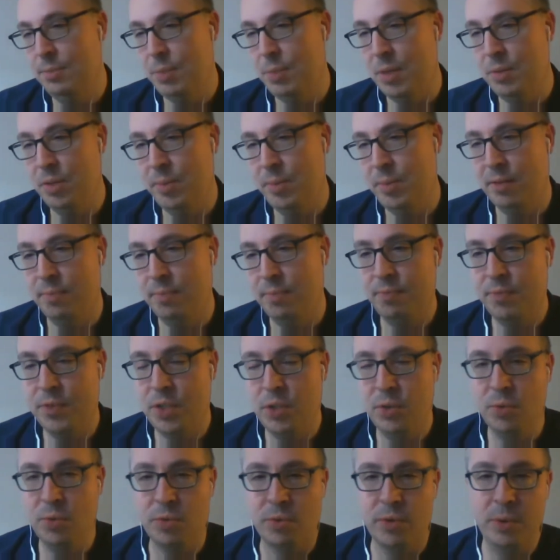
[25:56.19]
probably about
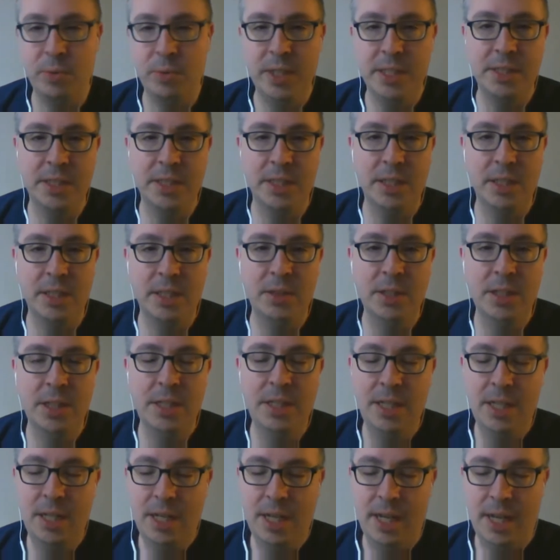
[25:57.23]
two, three weeks ago.
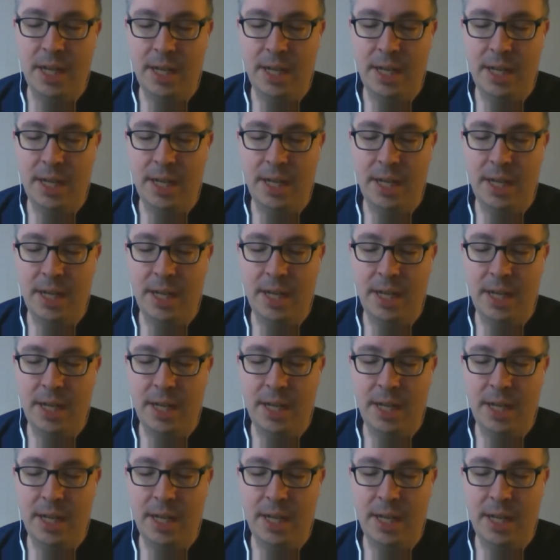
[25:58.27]
Mm-hmm.